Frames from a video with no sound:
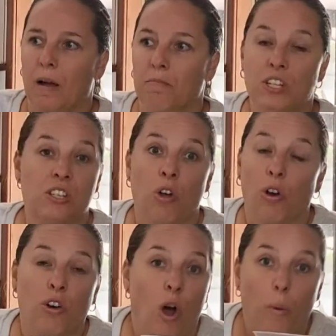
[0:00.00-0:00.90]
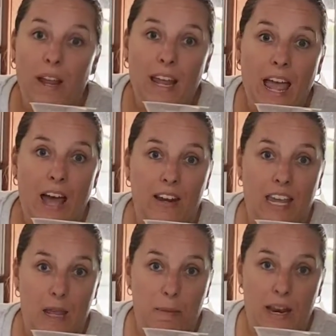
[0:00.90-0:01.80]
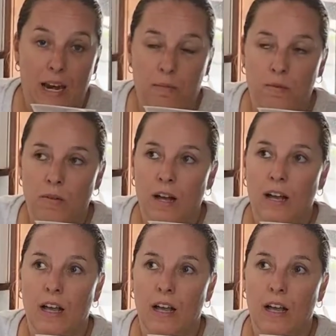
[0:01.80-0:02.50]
just not knowing how to keep an animal.